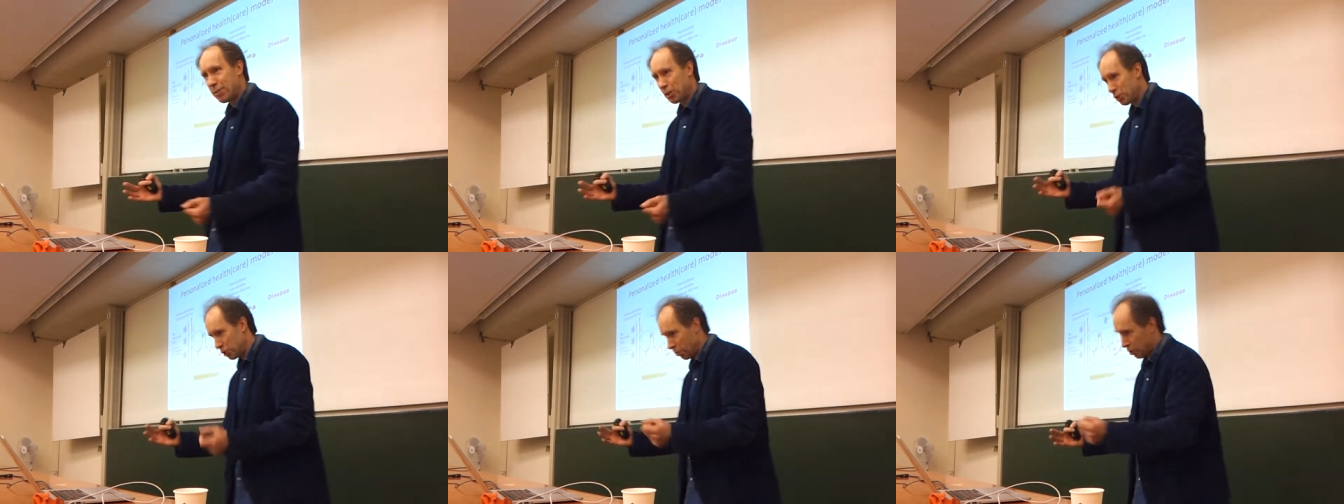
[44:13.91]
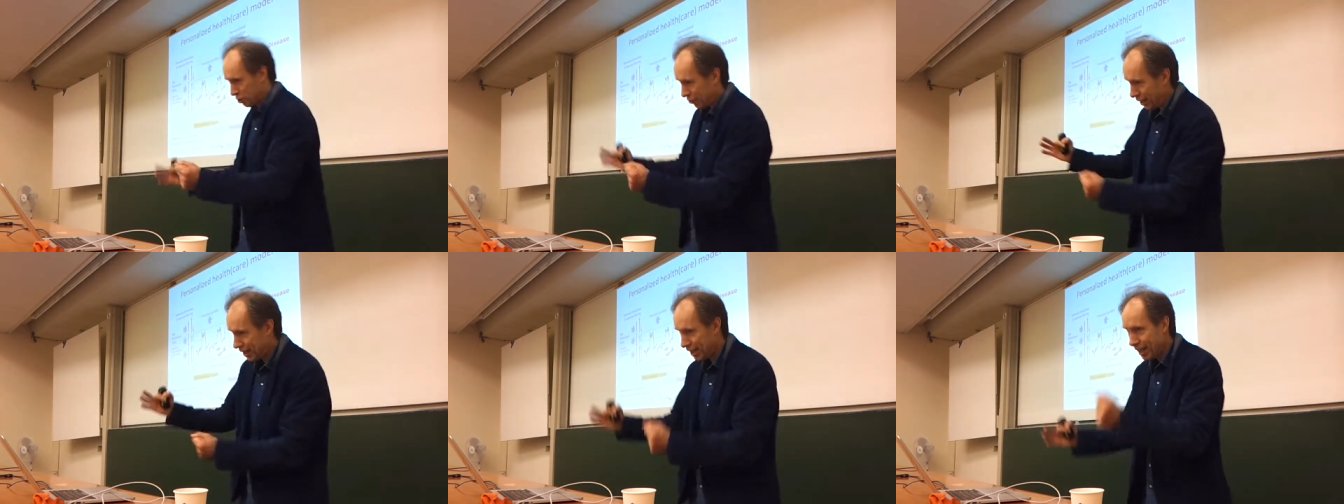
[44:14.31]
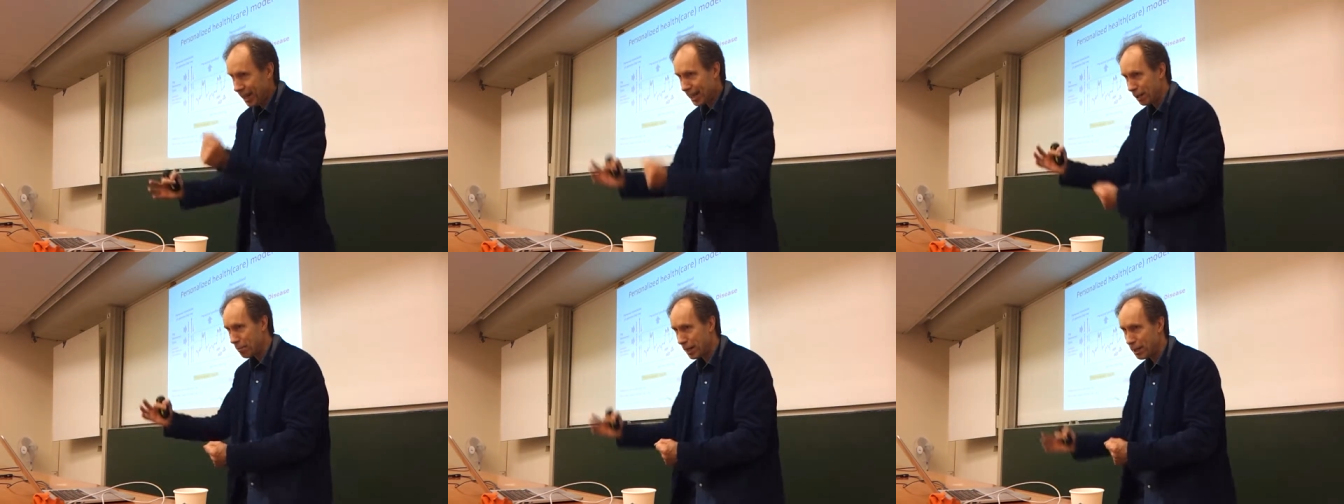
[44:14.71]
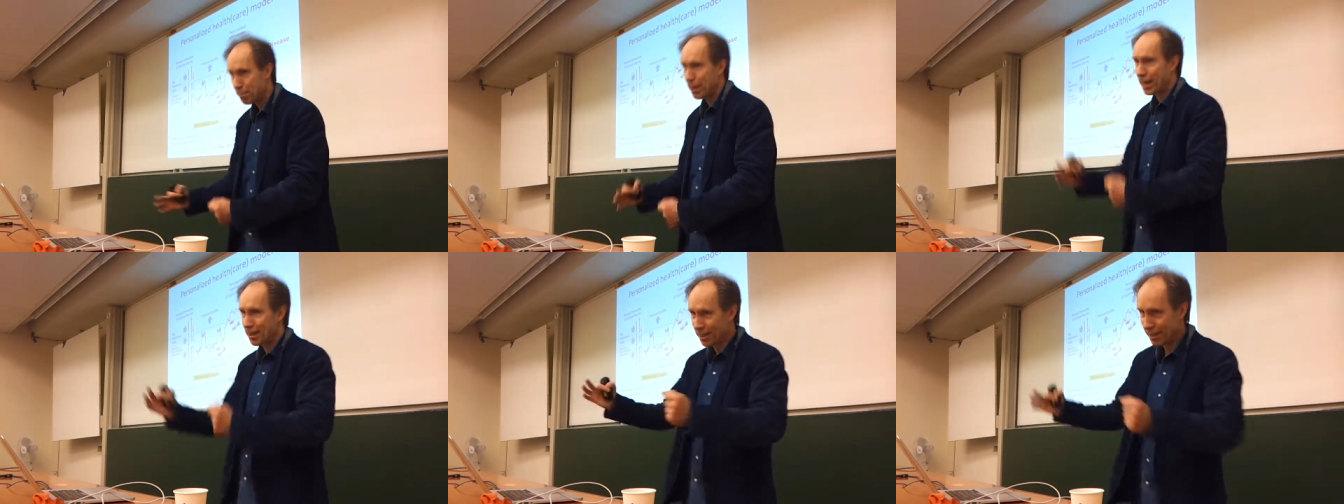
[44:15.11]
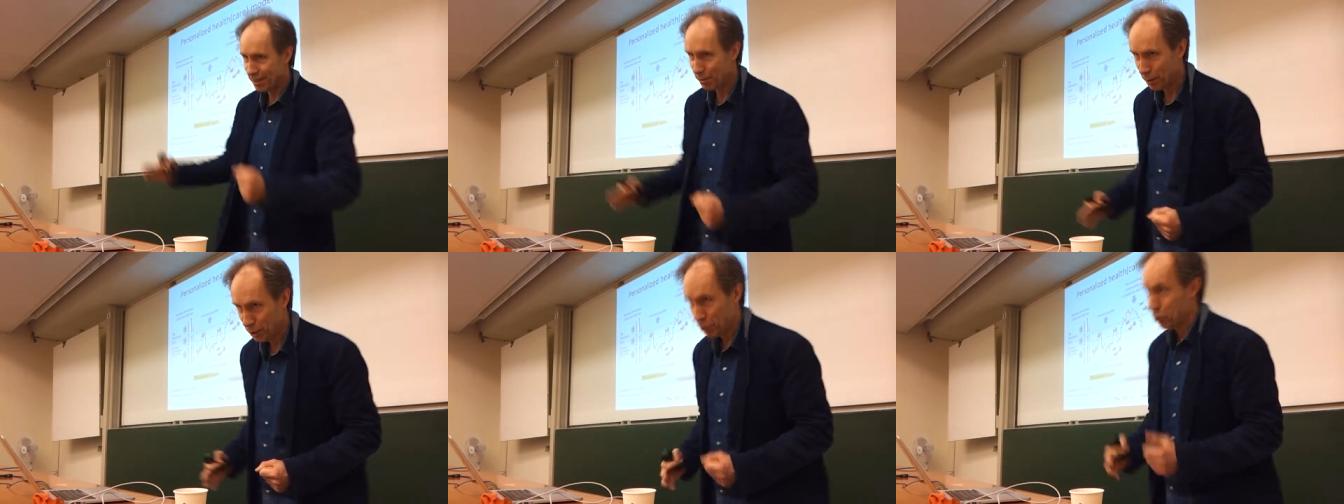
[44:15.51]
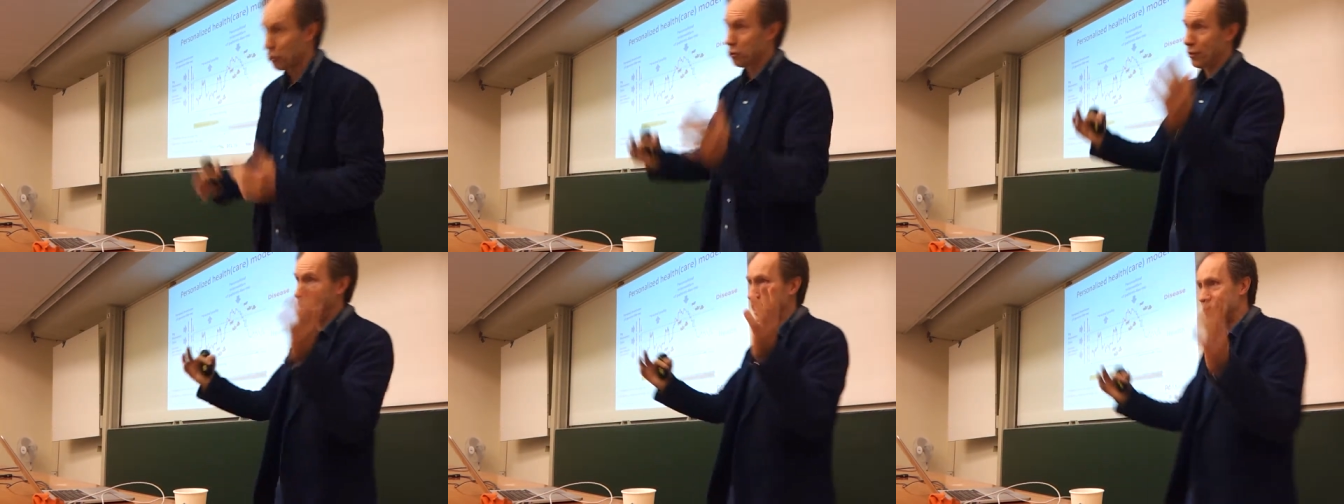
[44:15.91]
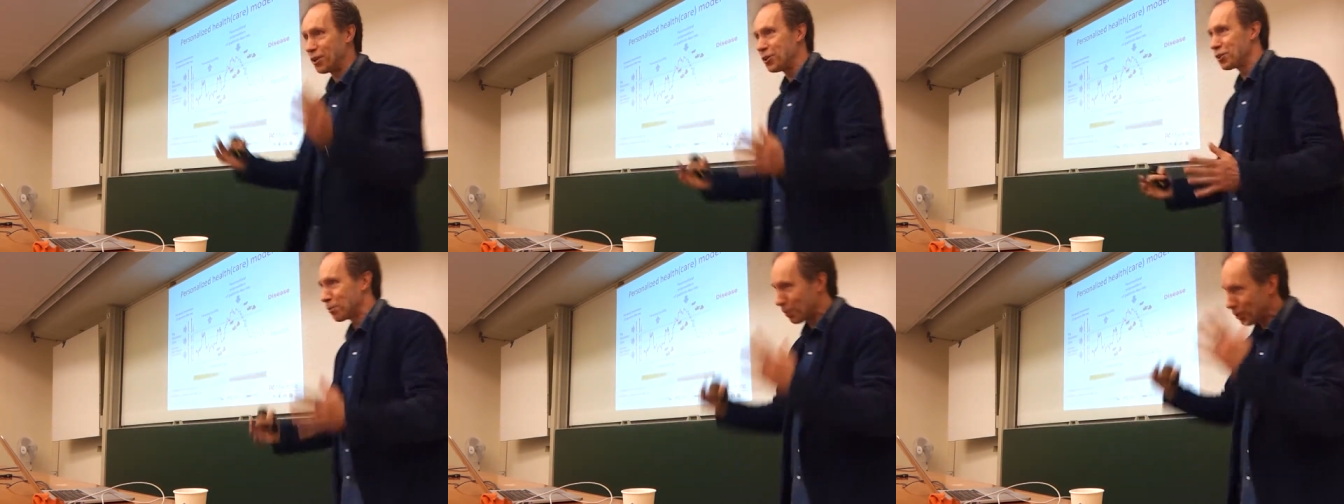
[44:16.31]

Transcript: Because he was training like a madman. But also I told